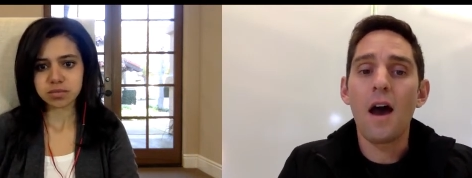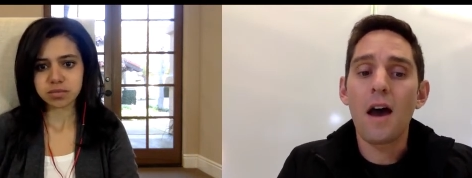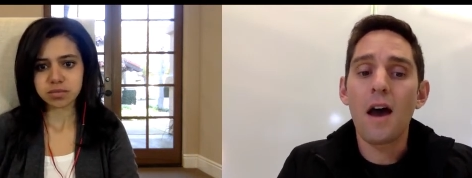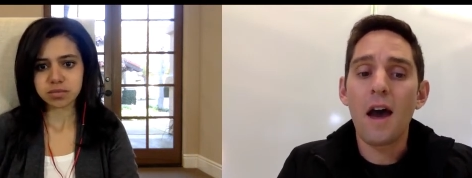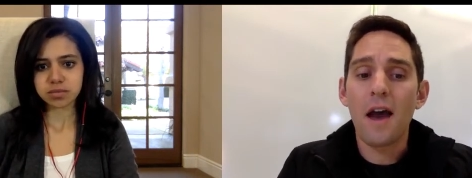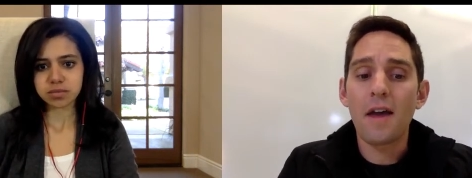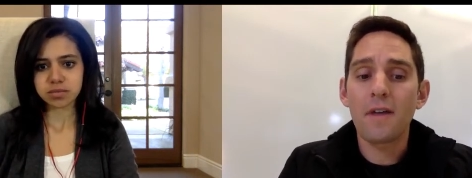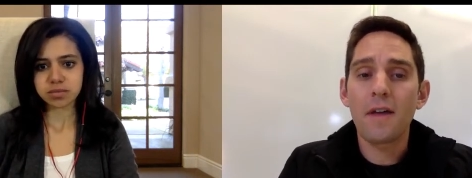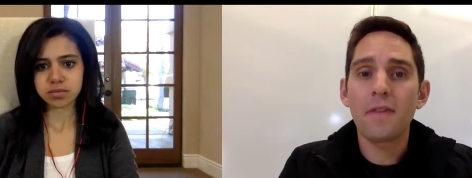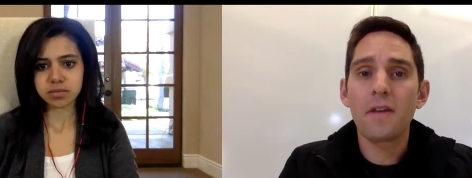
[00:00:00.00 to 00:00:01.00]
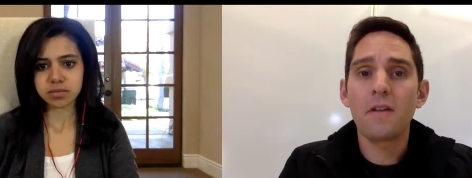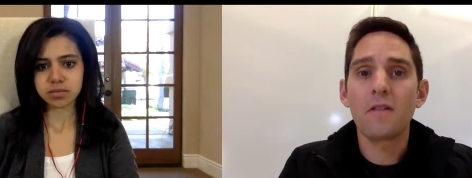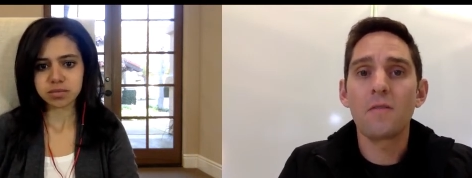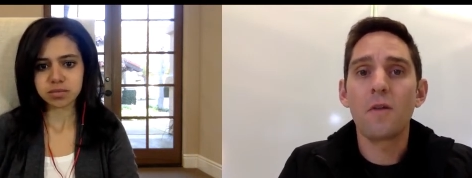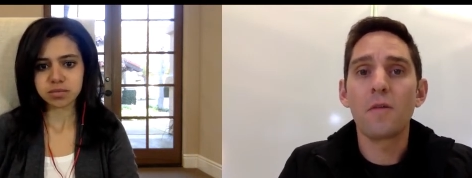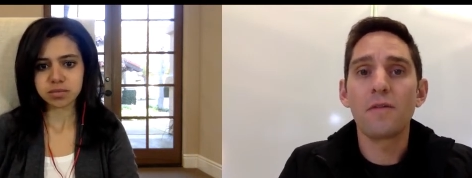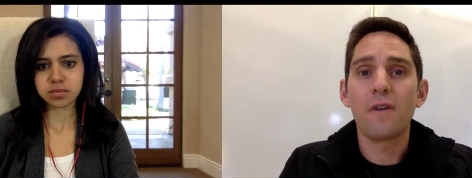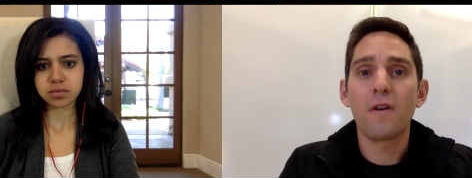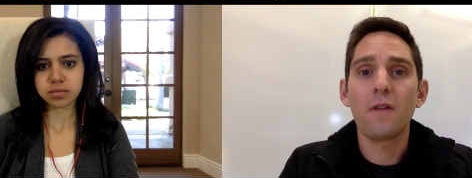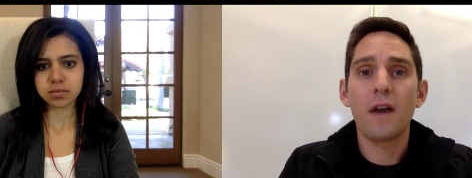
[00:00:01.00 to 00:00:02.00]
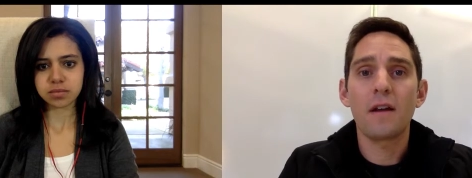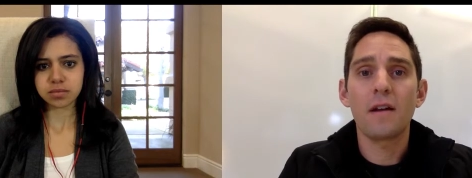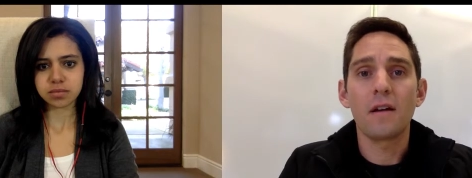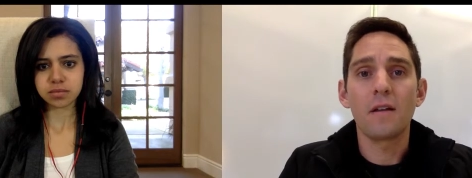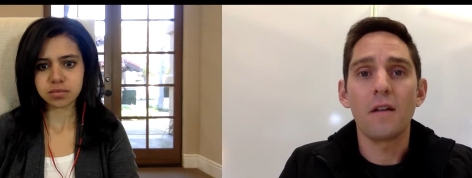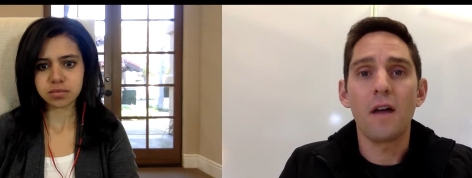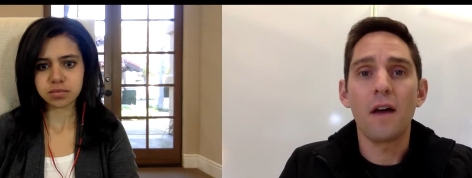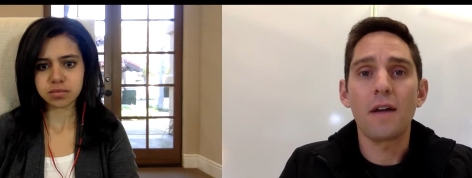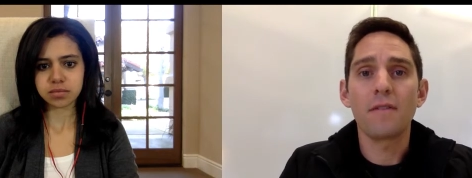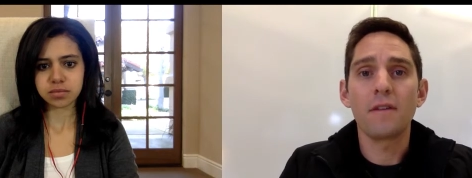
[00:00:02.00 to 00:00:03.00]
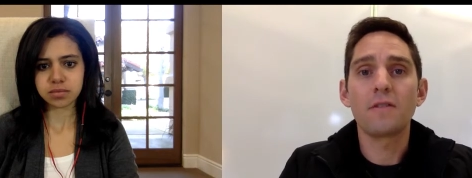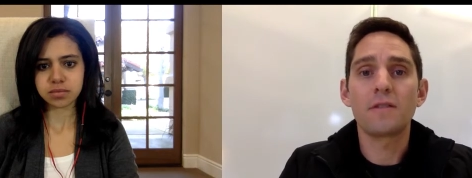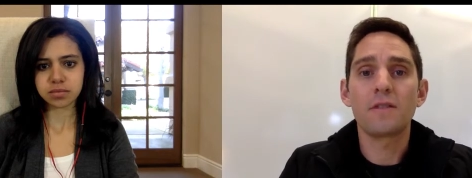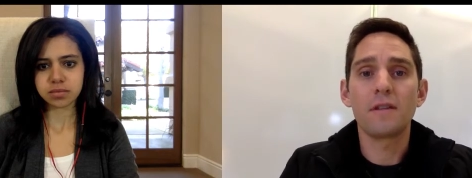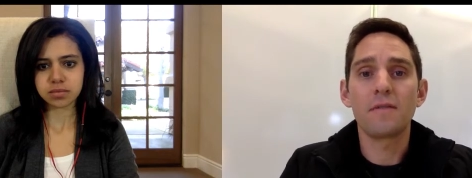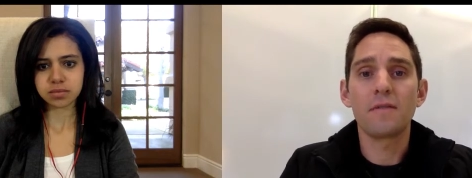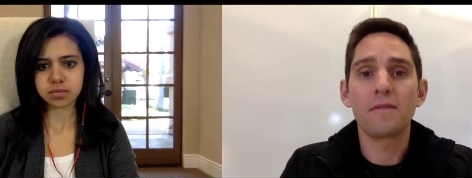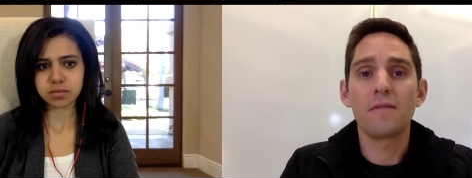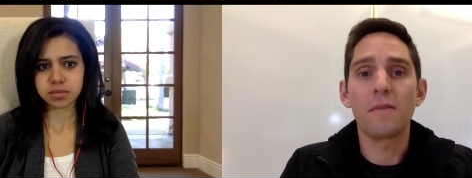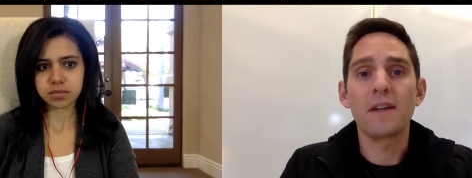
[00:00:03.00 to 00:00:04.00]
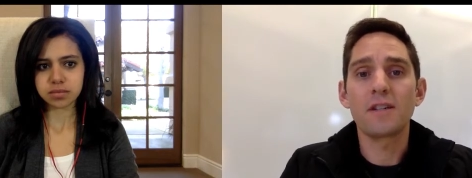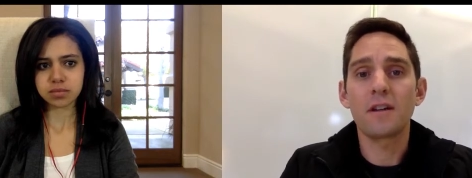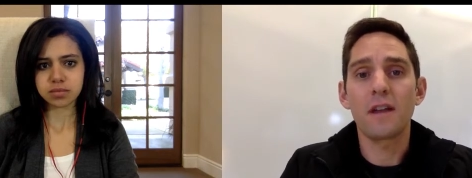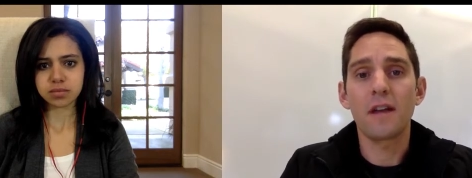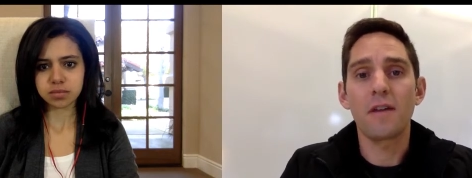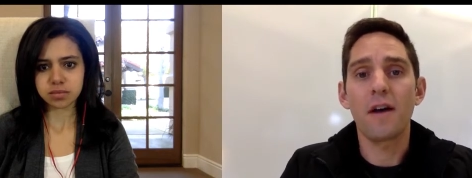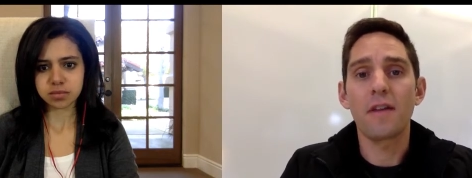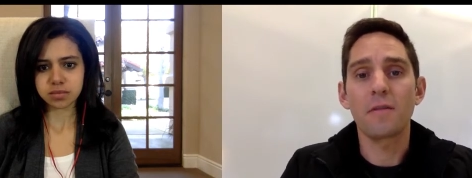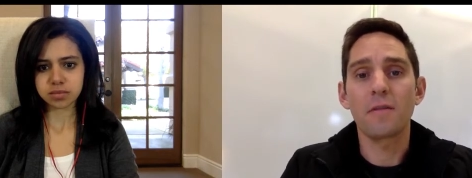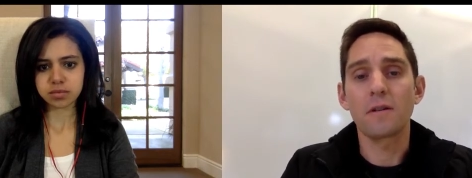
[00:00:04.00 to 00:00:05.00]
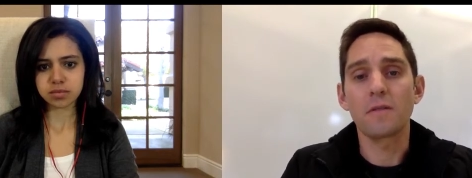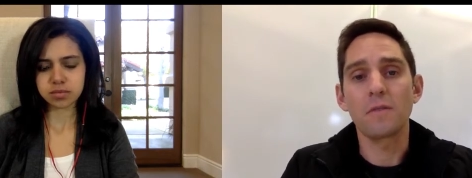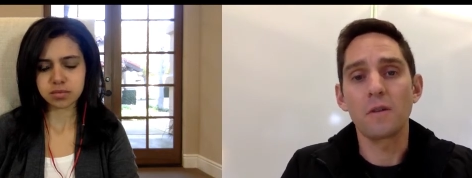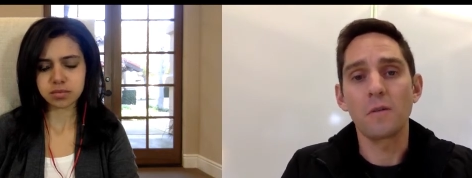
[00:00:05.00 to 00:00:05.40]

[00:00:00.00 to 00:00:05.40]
Speaker 1: I thought that your mobile phone had a lot of interesting information, and I thought there were,